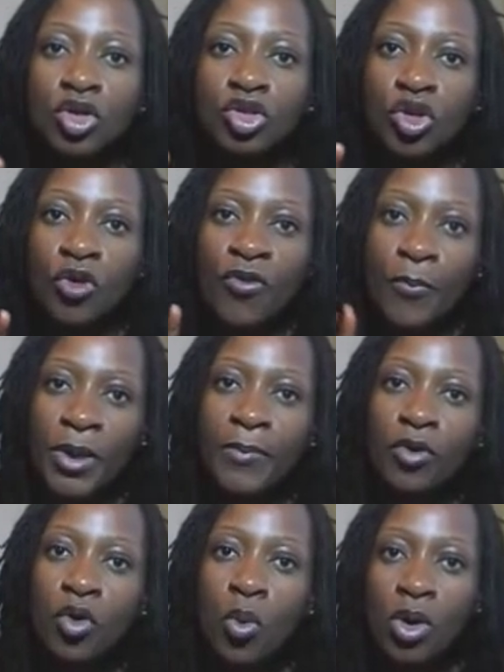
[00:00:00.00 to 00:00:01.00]
So for
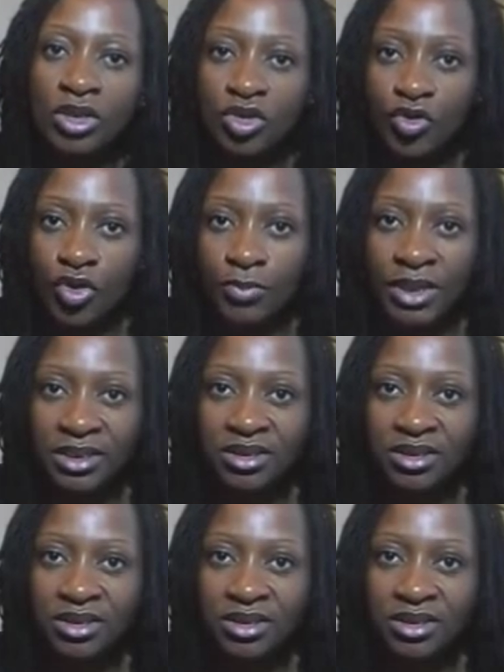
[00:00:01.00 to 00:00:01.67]
people who want a grooming